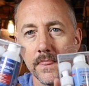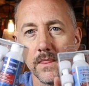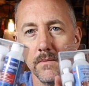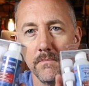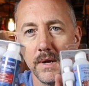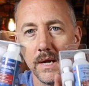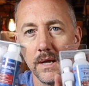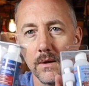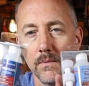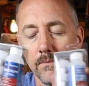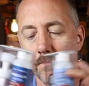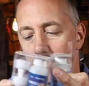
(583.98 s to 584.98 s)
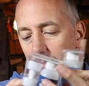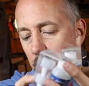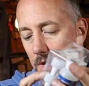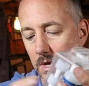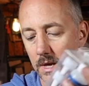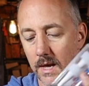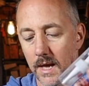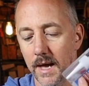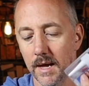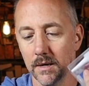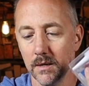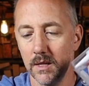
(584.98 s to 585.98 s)
the medium,
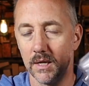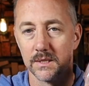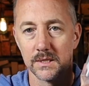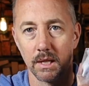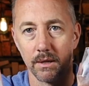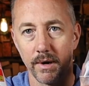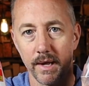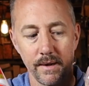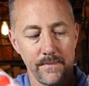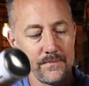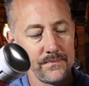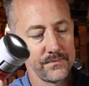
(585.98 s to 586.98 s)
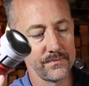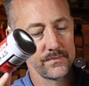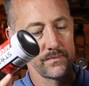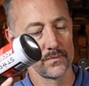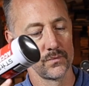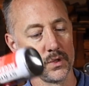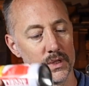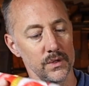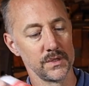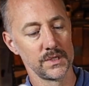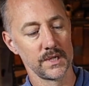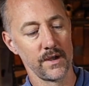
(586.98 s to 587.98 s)
and the accelerator. Really
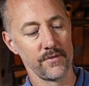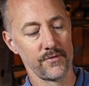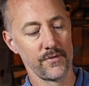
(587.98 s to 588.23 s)
good stuff.